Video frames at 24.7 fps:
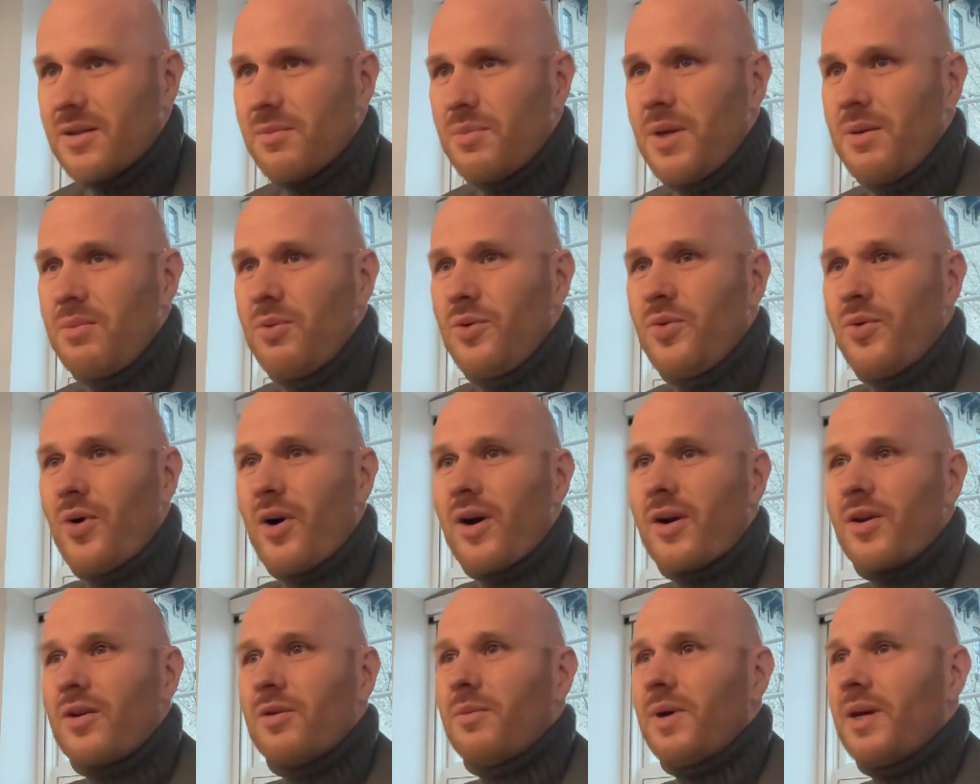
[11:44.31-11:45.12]
The people who
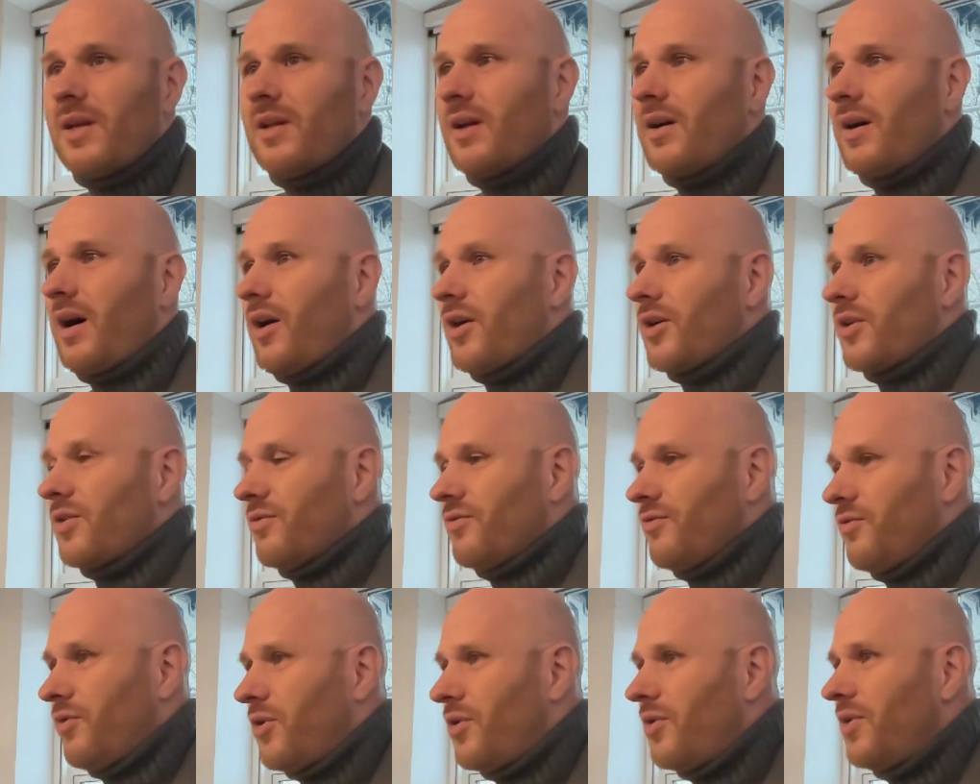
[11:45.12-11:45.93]
argue
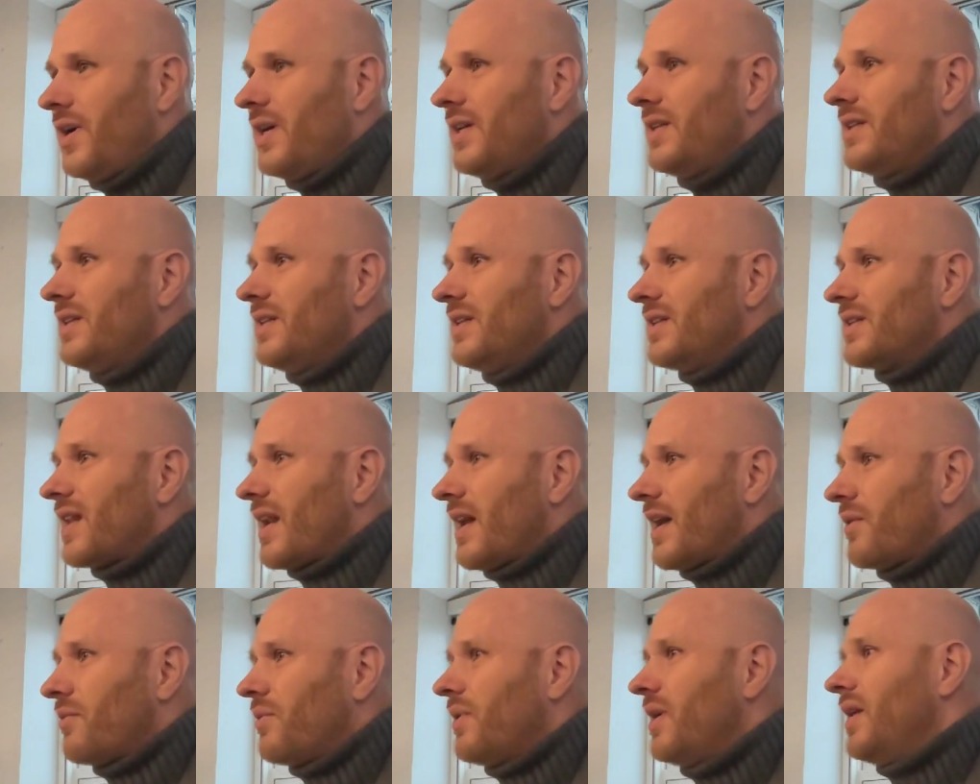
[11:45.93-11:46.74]
for it is
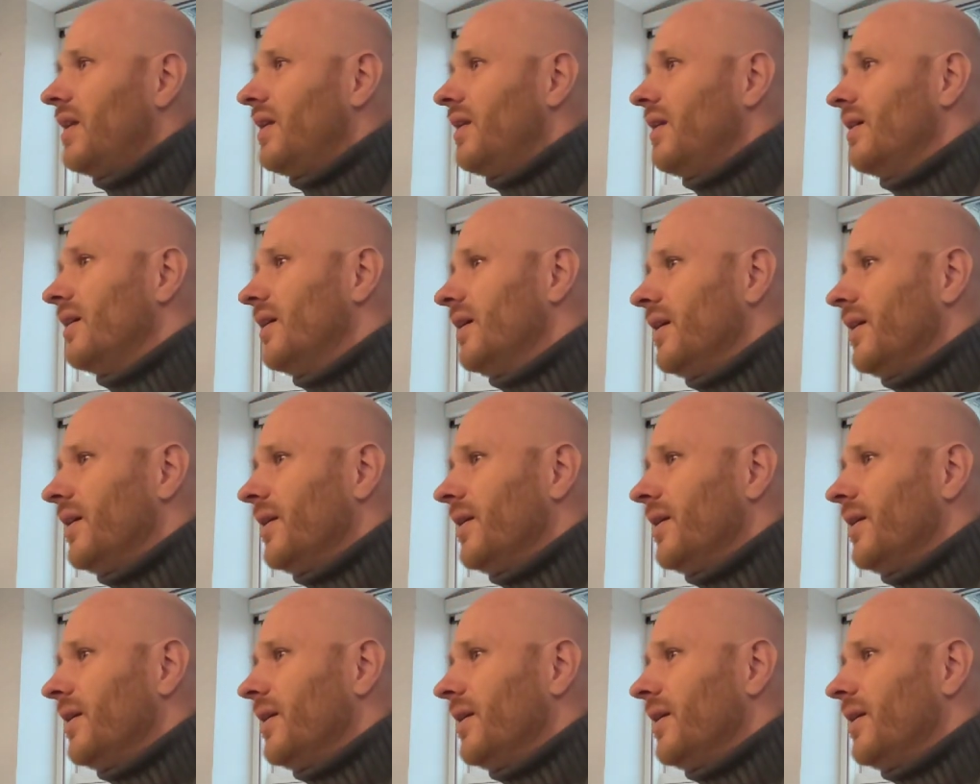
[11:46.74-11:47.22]
like, well,